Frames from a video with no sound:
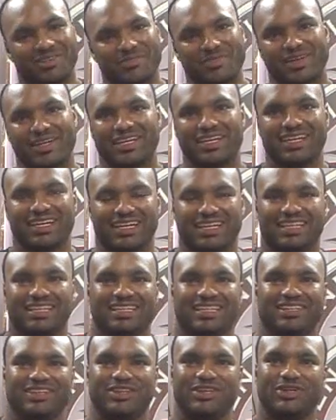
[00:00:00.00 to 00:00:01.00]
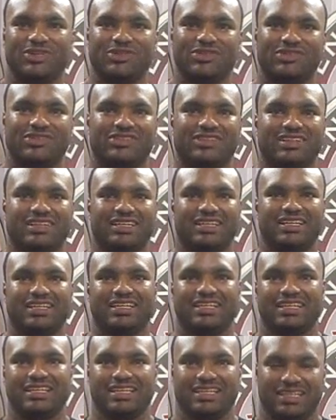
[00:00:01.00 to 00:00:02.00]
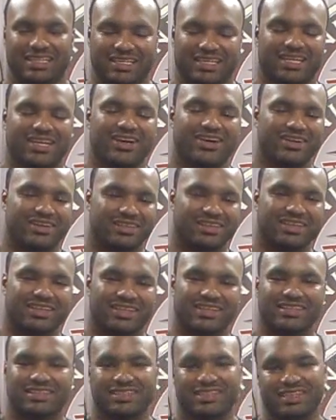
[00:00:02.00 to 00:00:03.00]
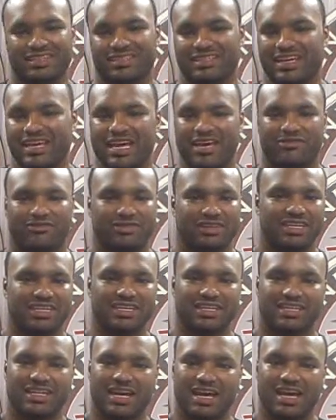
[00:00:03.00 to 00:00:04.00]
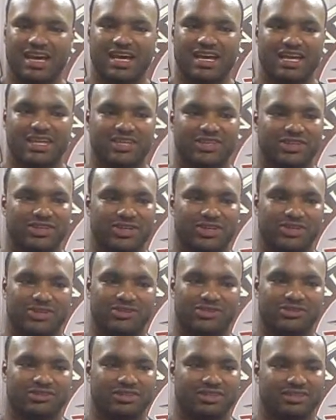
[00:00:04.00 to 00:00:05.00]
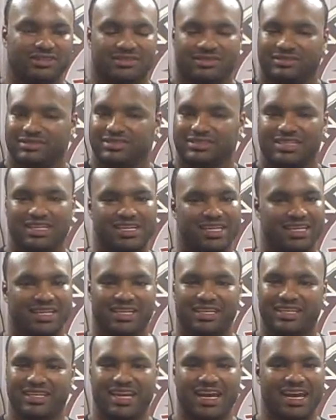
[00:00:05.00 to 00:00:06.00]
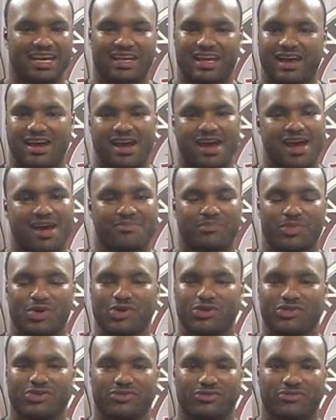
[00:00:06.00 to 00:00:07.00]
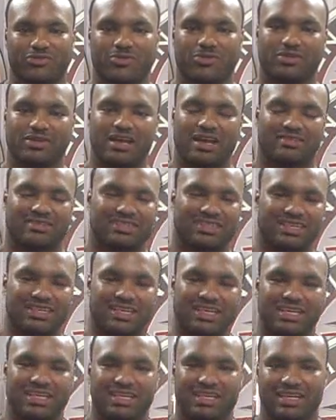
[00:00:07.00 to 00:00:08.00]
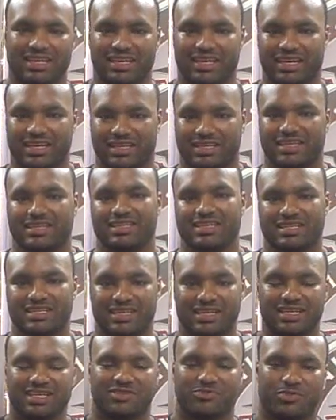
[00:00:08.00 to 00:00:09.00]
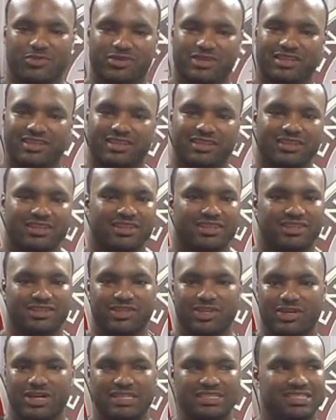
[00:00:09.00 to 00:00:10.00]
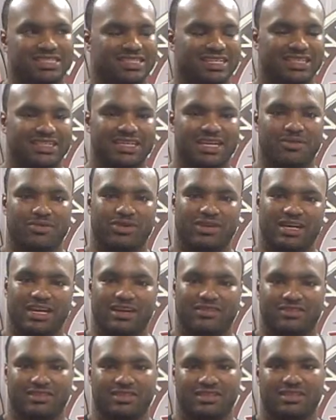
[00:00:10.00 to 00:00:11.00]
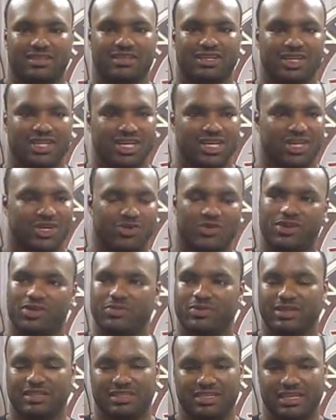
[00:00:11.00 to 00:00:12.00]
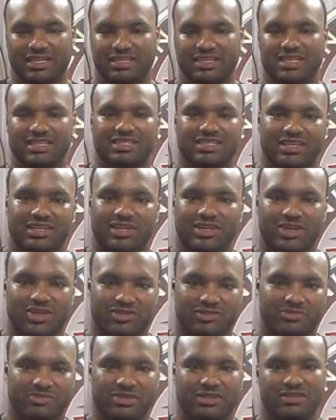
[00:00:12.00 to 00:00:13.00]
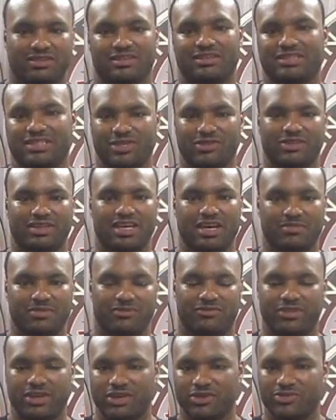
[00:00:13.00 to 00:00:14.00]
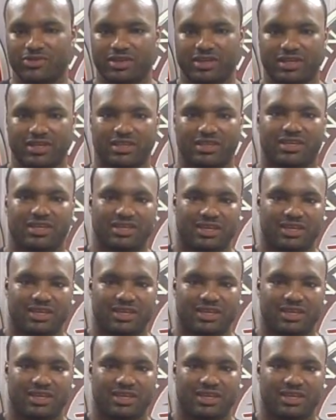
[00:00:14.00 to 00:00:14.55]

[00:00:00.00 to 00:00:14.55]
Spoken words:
man. You know, Dekaire is an athletic guy, you know, got a high motor from what I've seen, and conditioning is pretty good. You know, I just think that I'm going to have to go in and be a technician, you know, show that I'm the veteran and